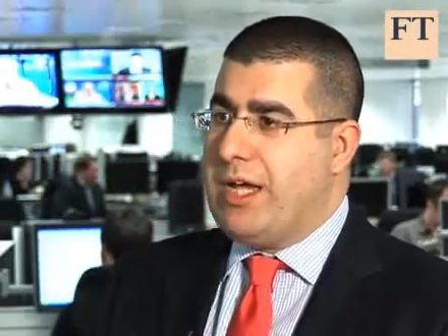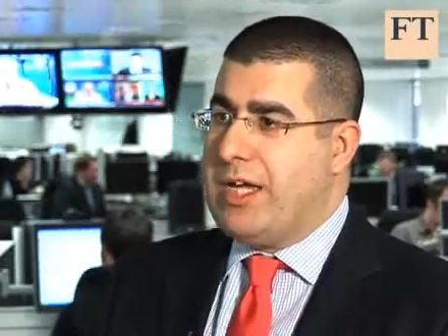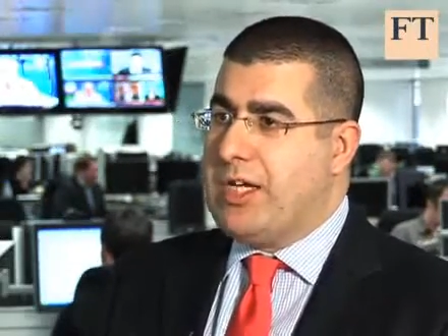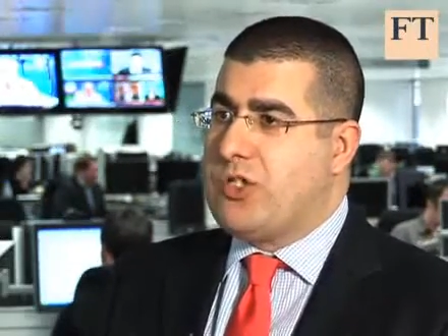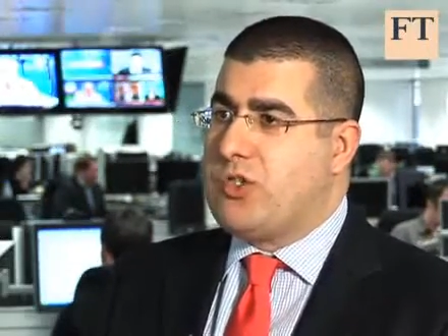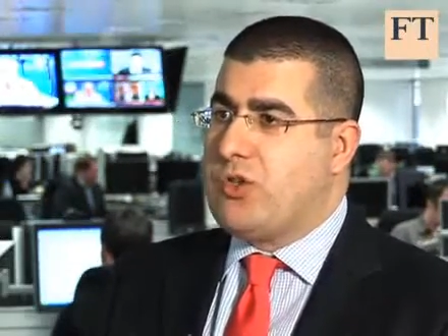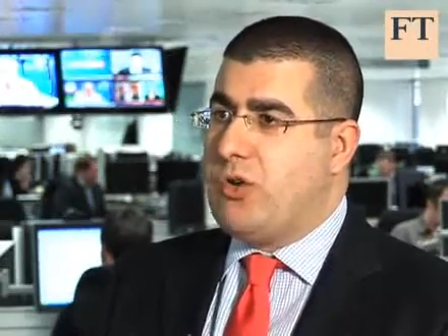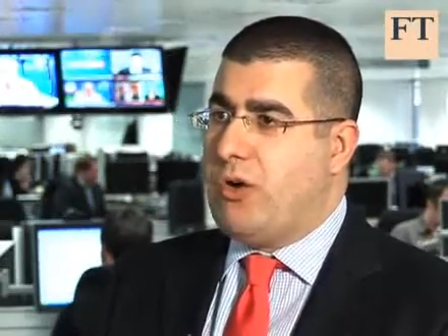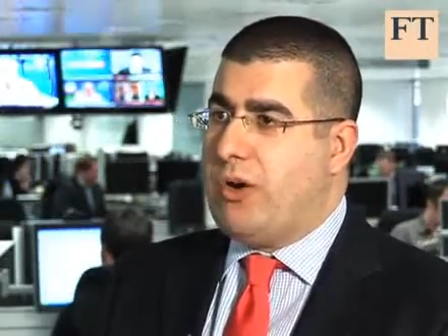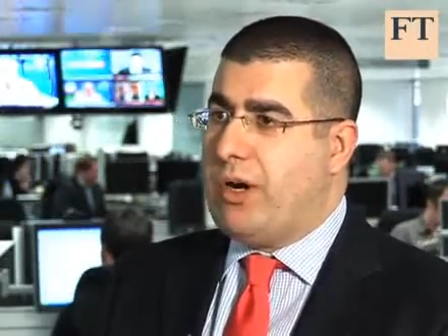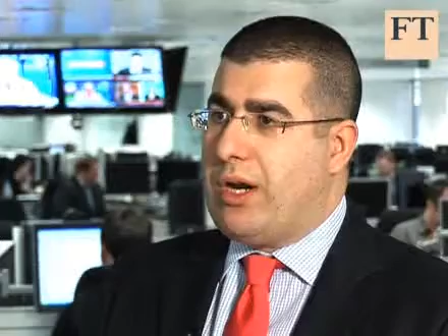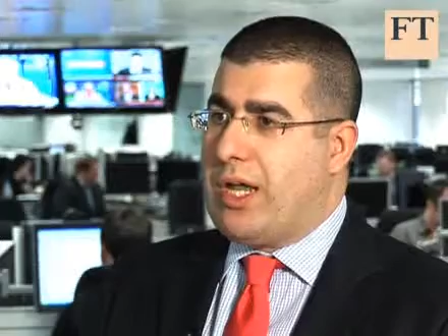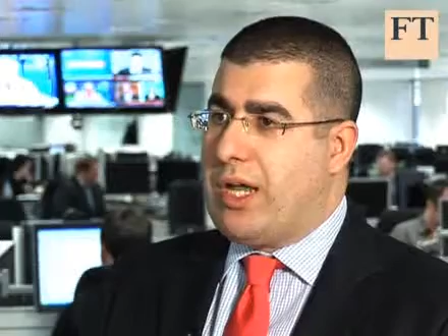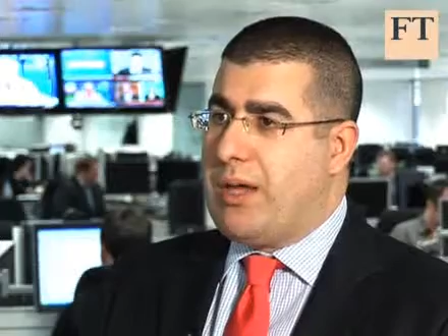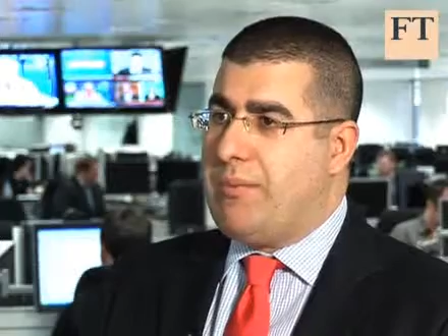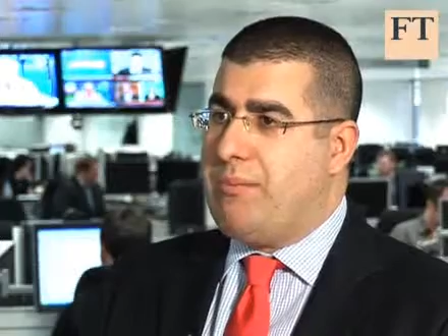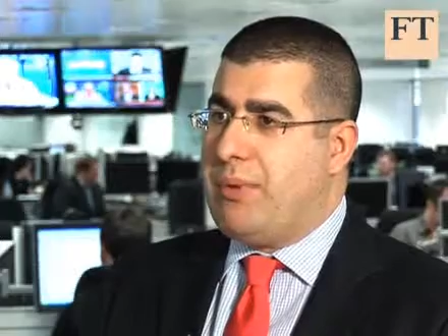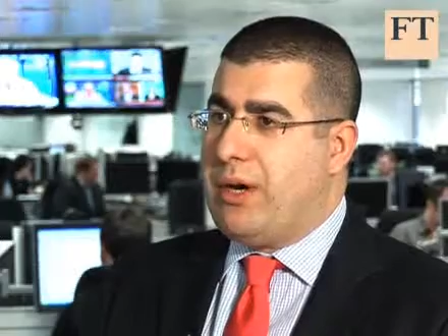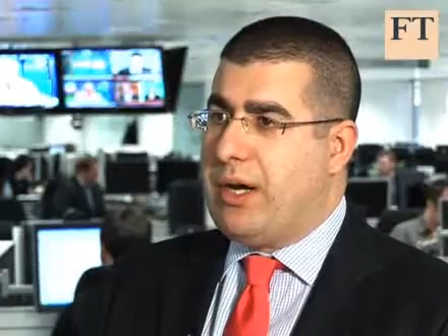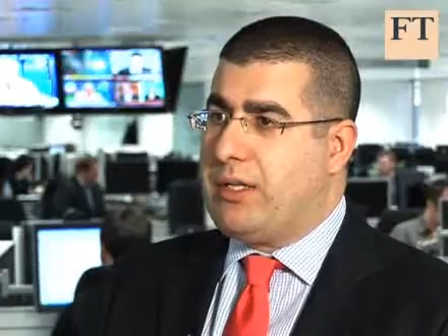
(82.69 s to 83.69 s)
strong
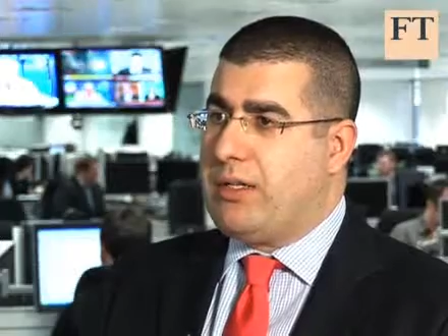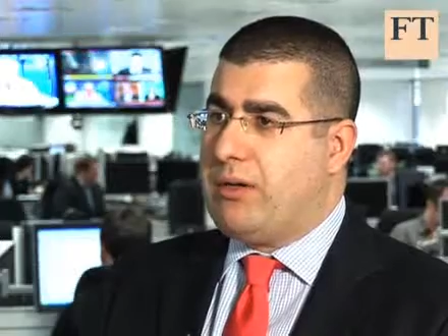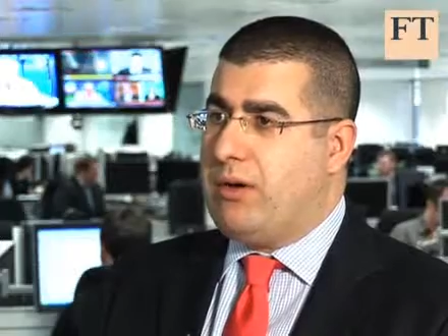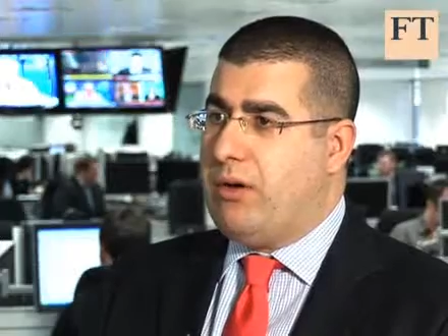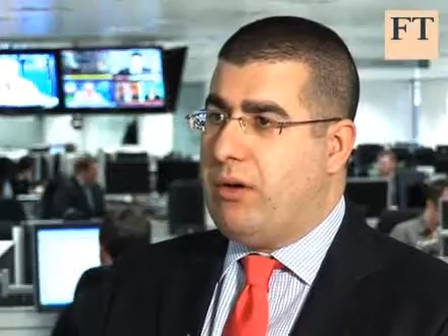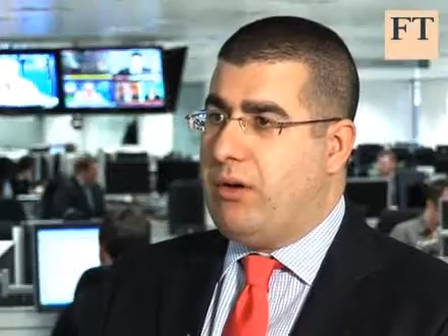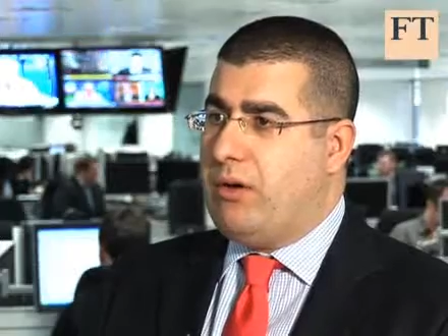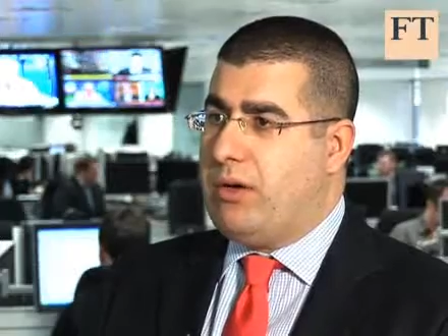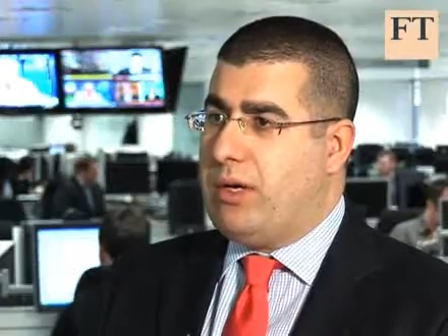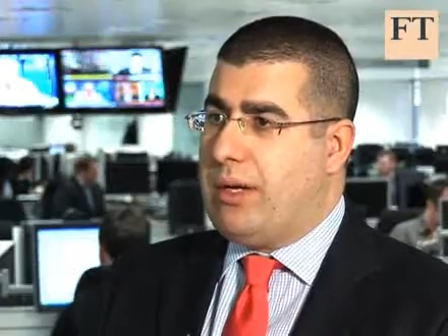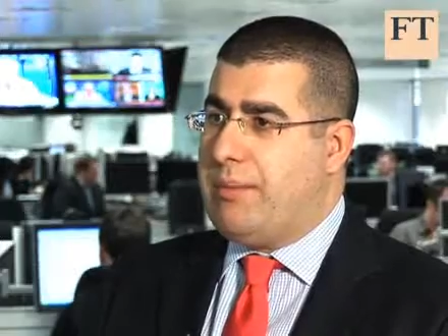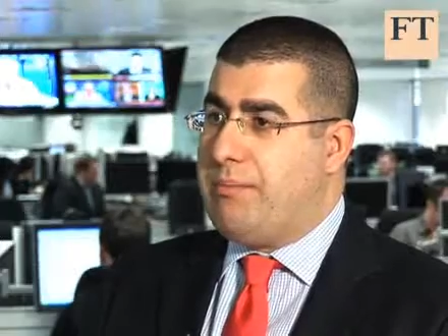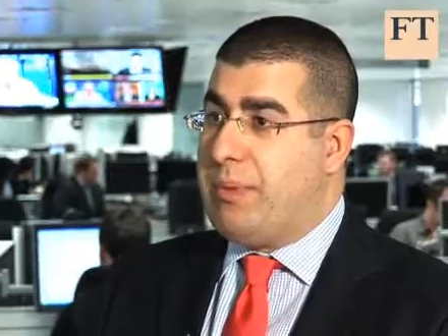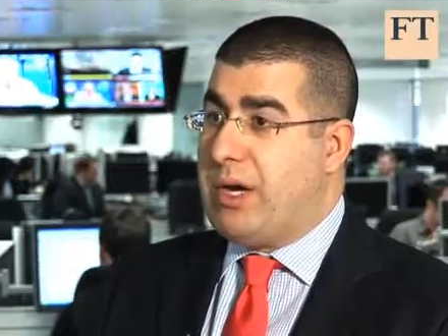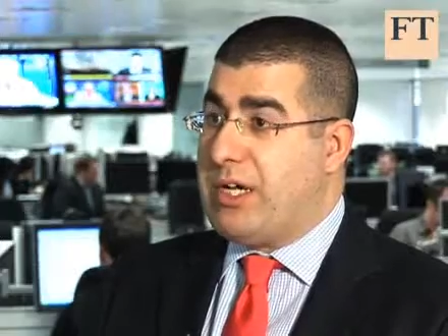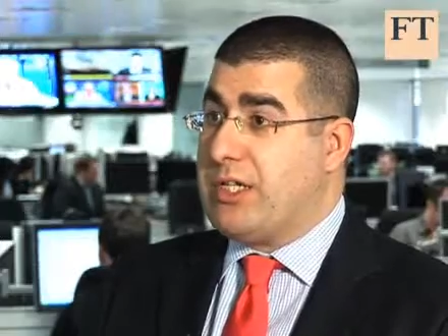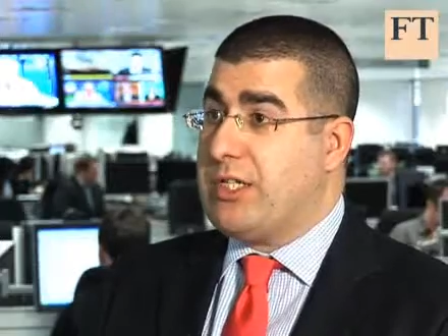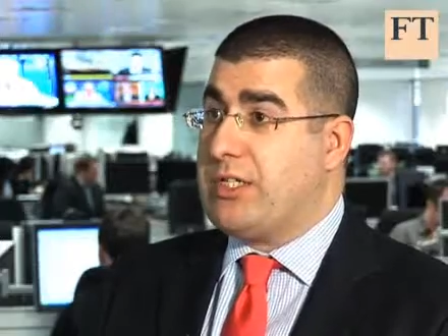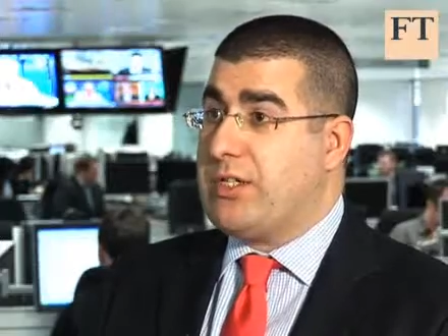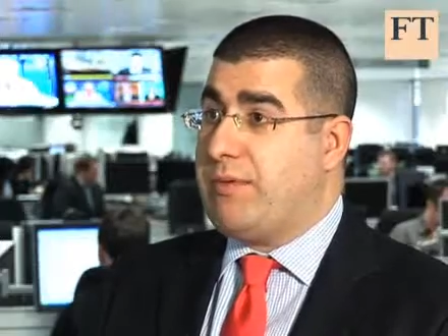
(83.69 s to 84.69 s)
impact on the
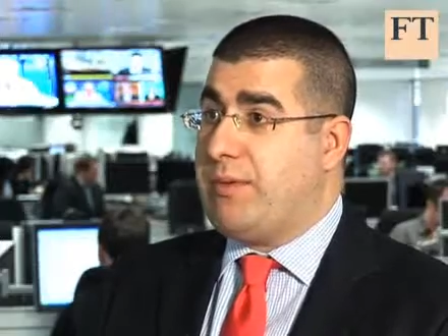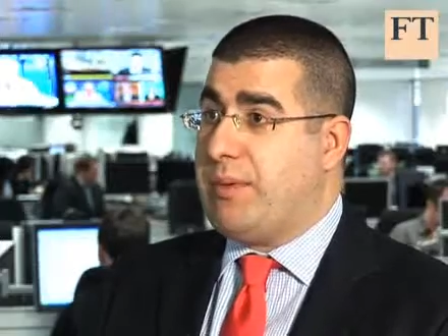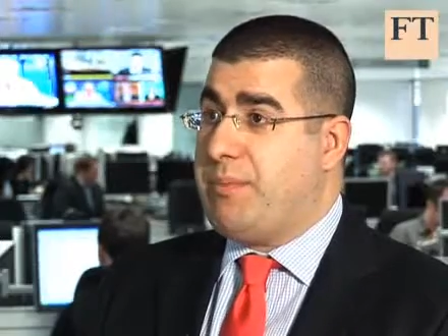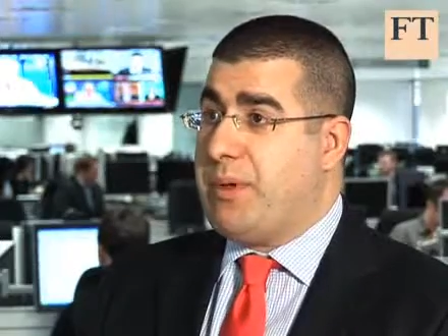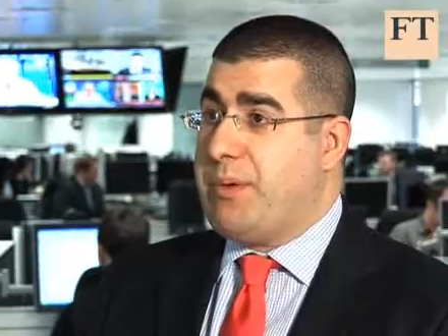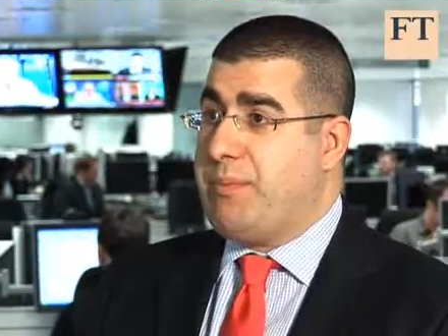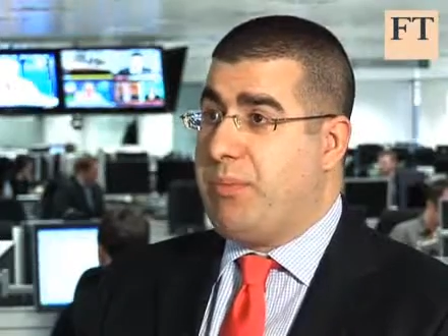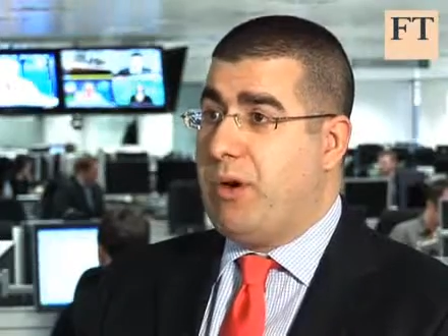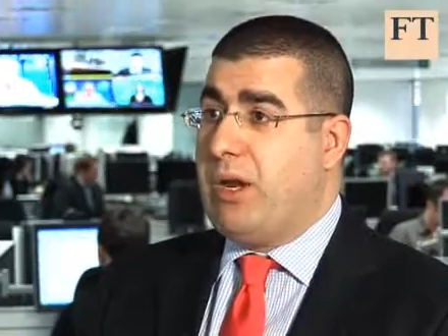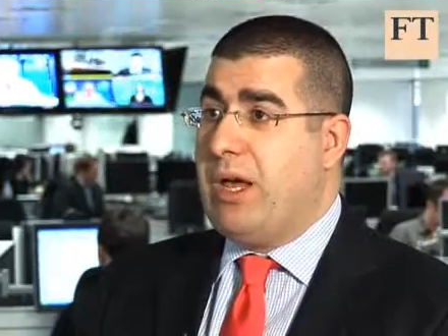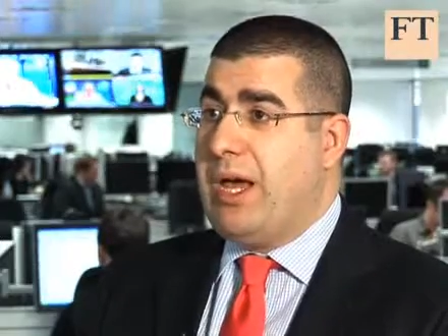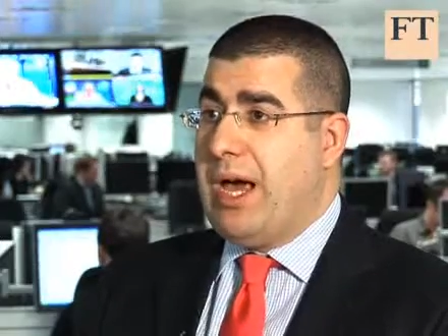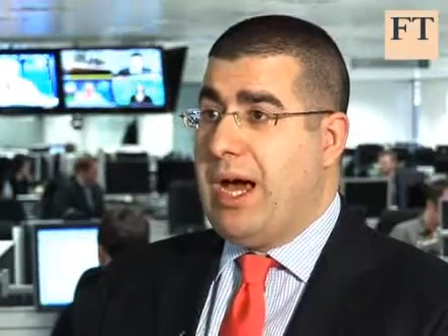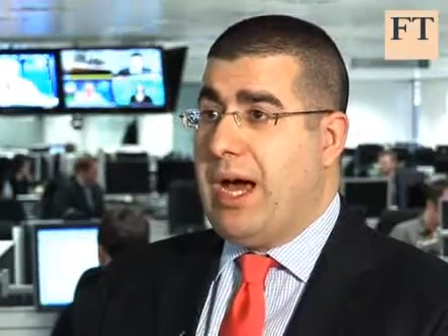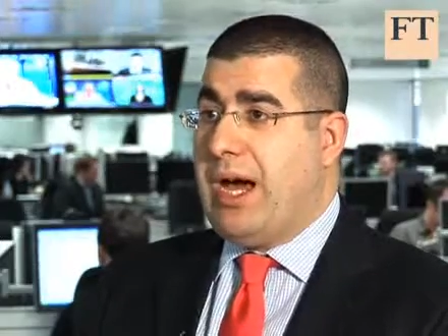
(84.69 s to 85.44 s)
budgets of the people.